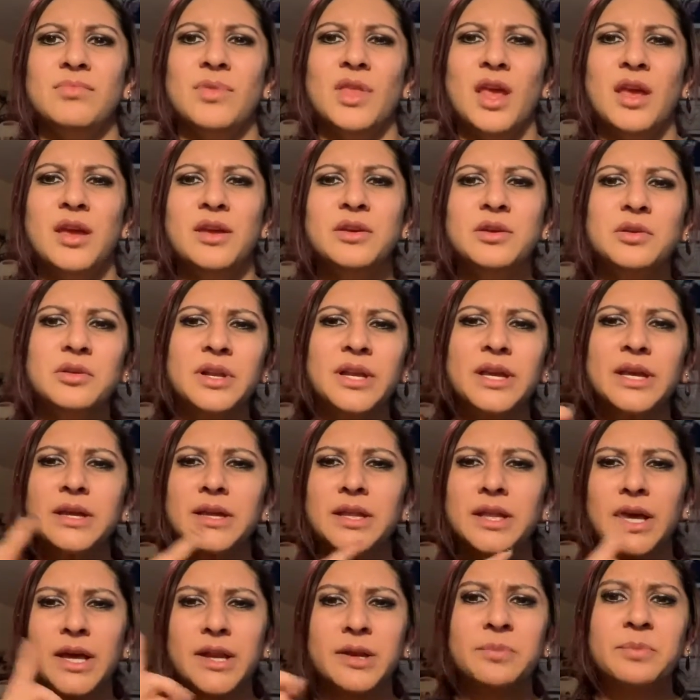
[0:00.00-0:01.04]
I know like a
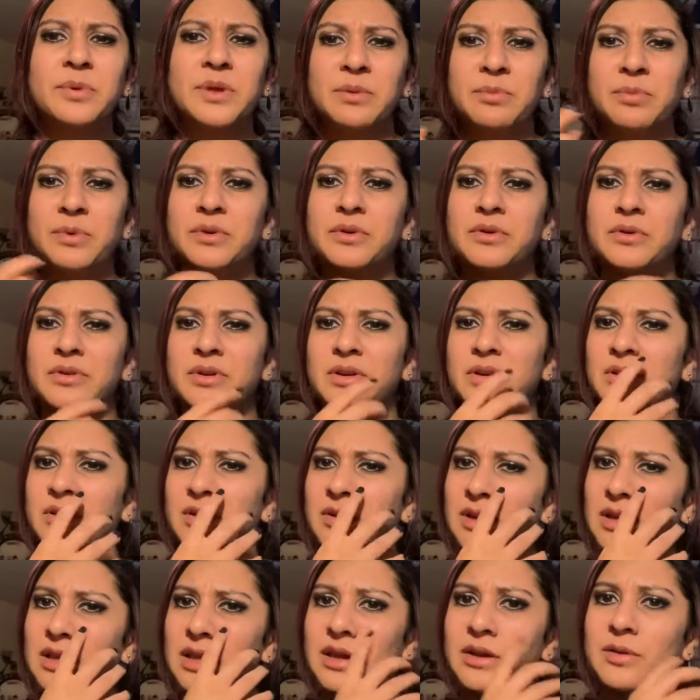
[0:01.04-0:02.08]
lot of people,
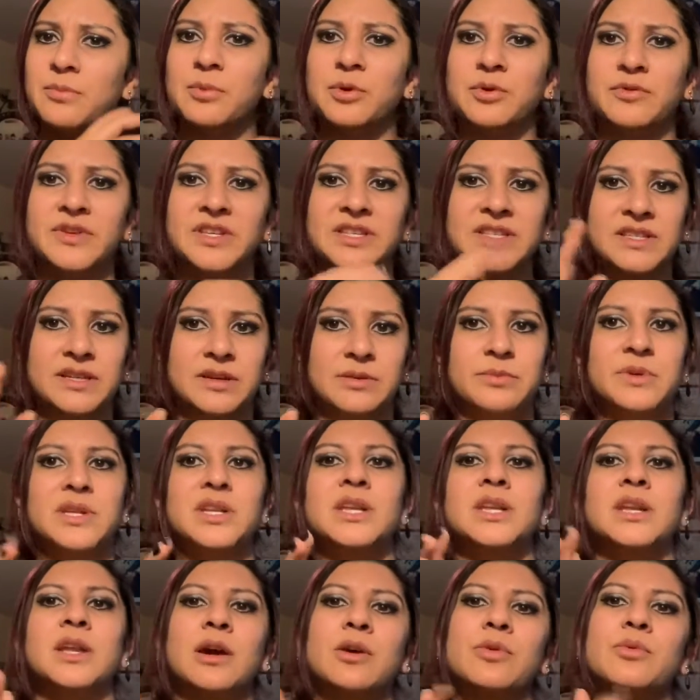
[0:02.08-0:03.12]
a lot of movies come in
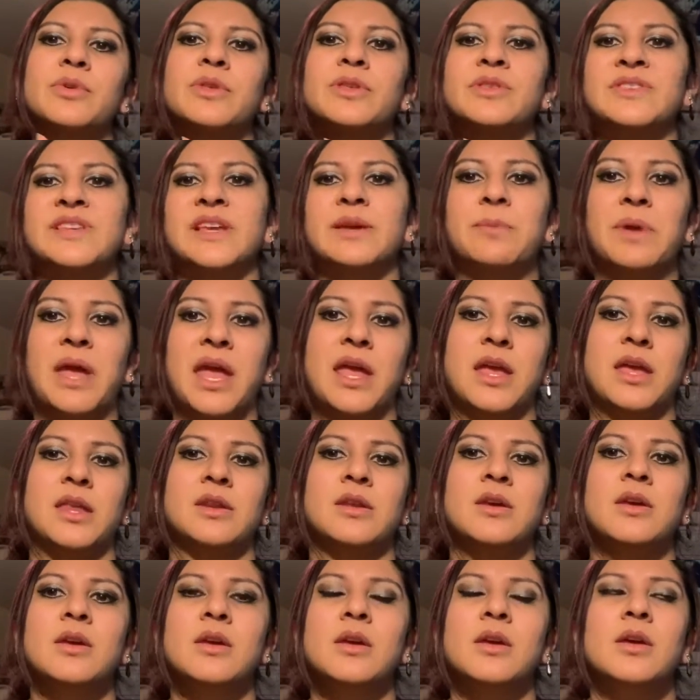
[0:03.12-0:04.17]
and out with Samhain,
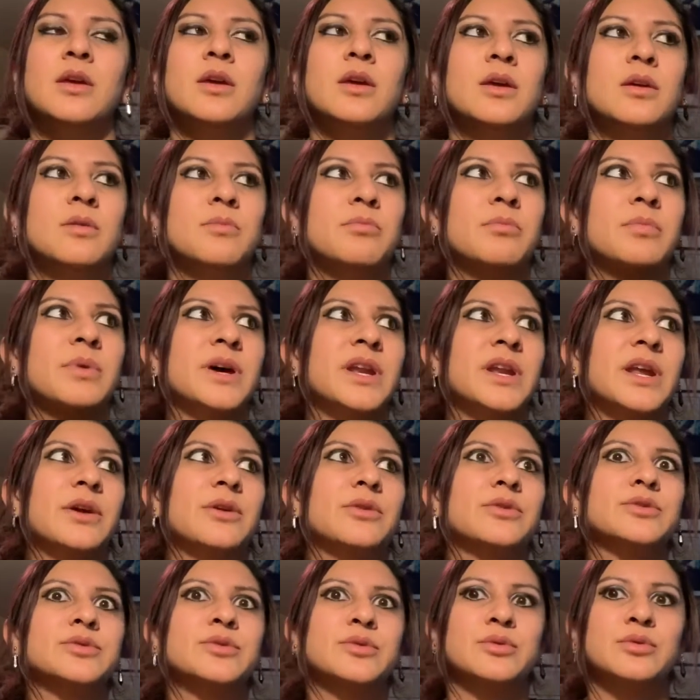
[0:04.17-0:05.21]
but I
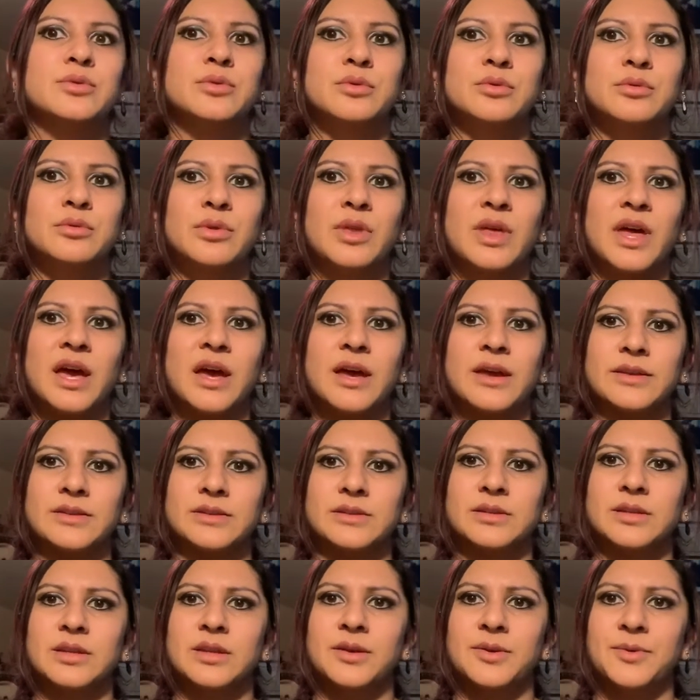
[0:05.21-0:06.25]
also know
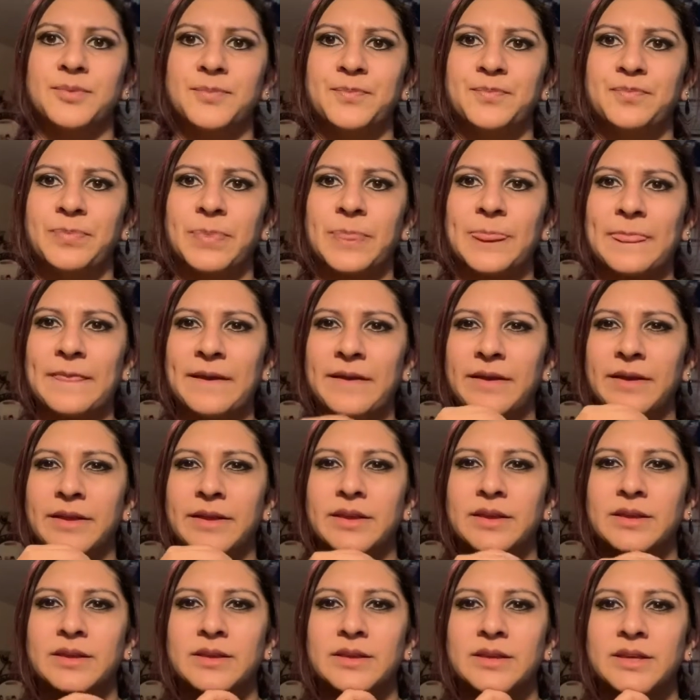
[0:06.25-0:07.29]
that
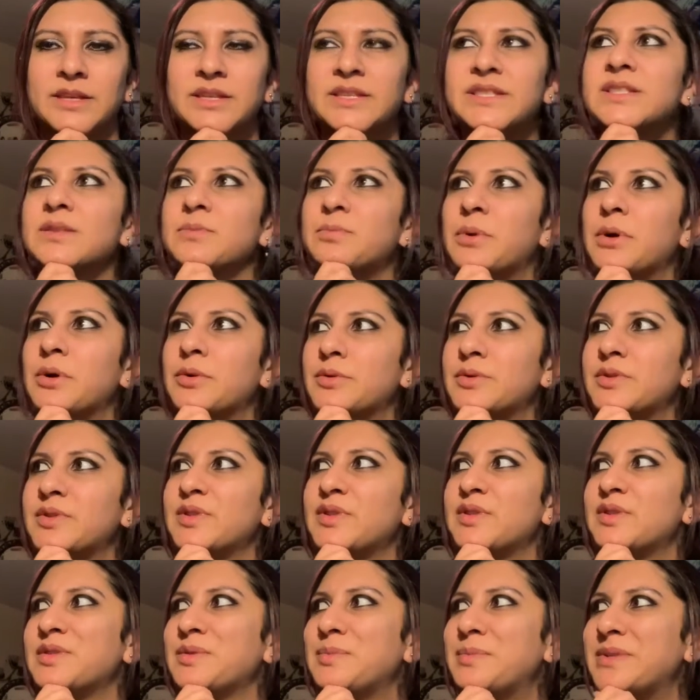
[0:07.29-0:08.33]
it's
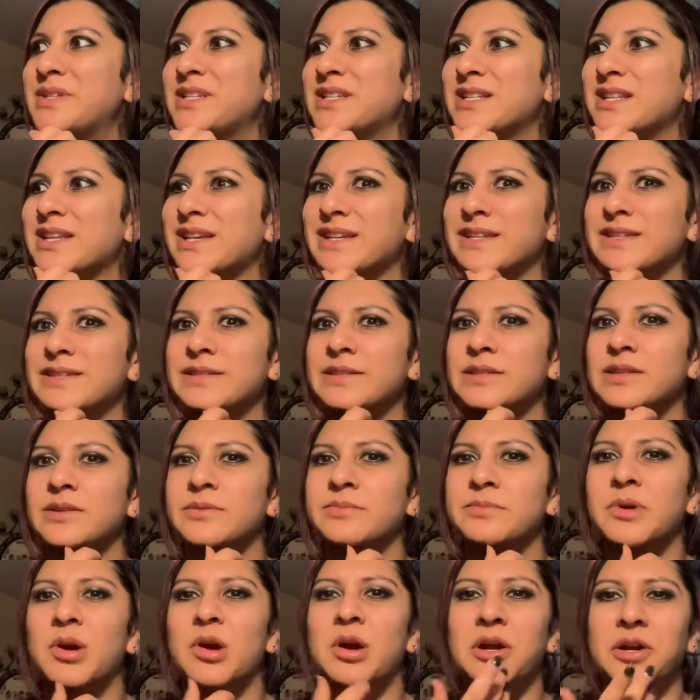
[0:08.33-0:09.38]
supposed to be like
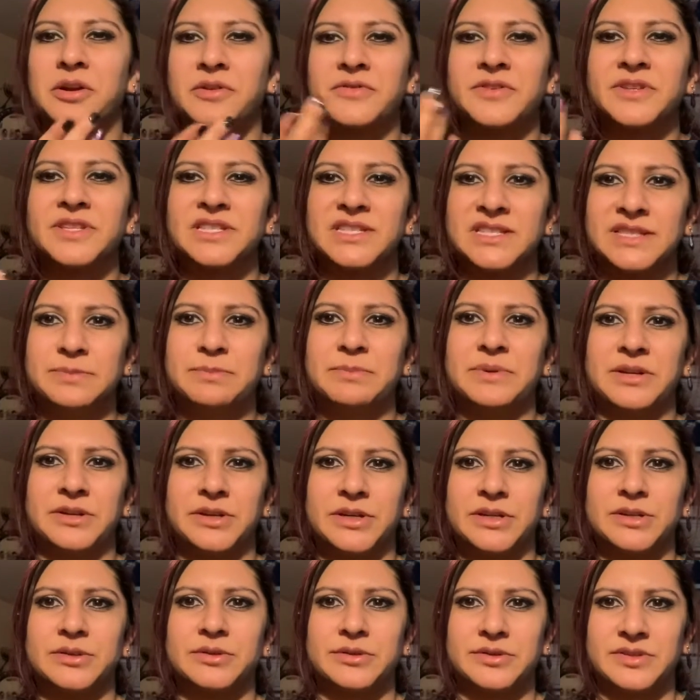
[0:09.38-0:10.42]
some harvest
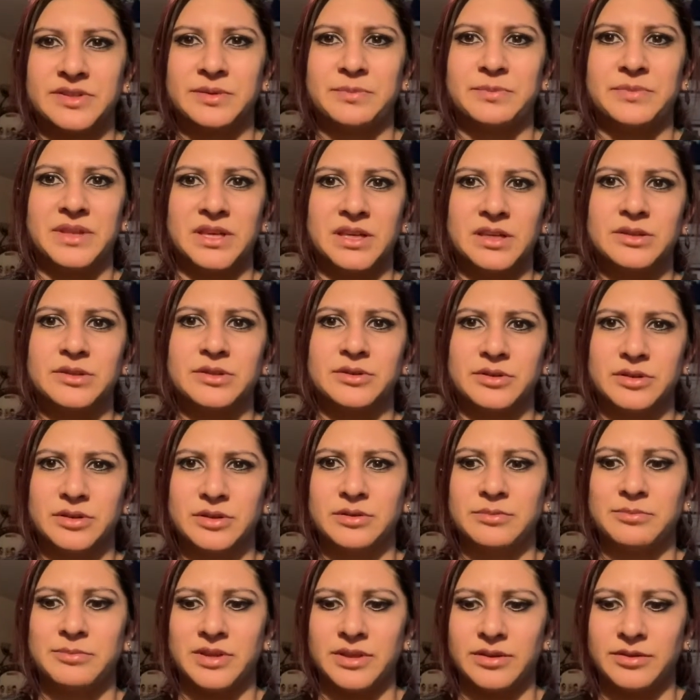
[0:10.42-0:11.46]
spirit or something during the
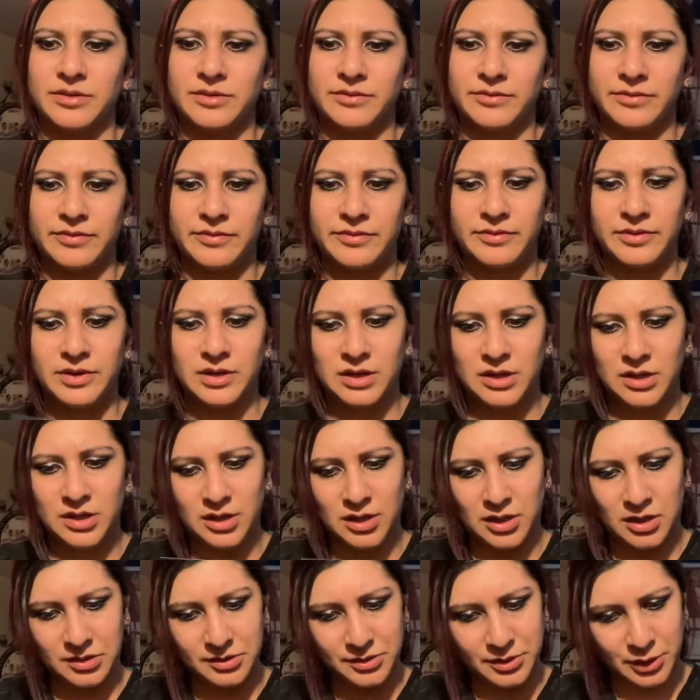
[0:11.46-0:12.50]
month of
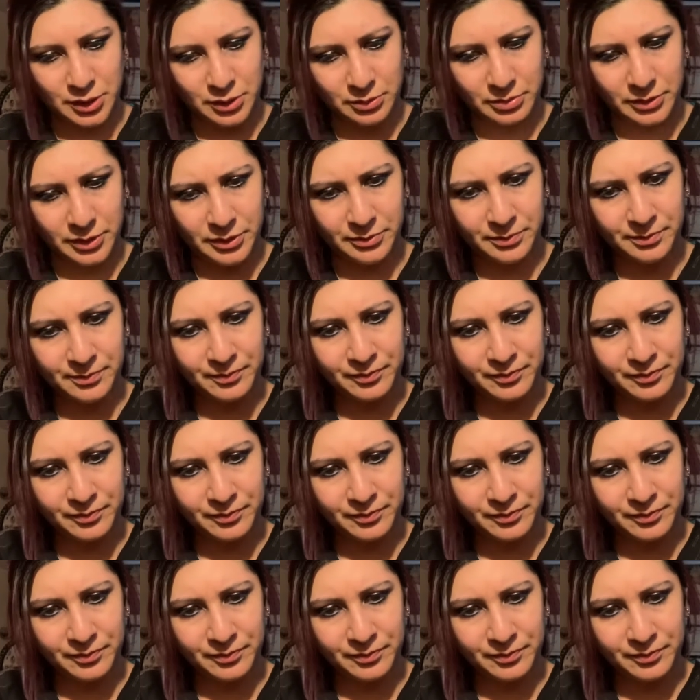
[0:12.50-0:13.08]
October.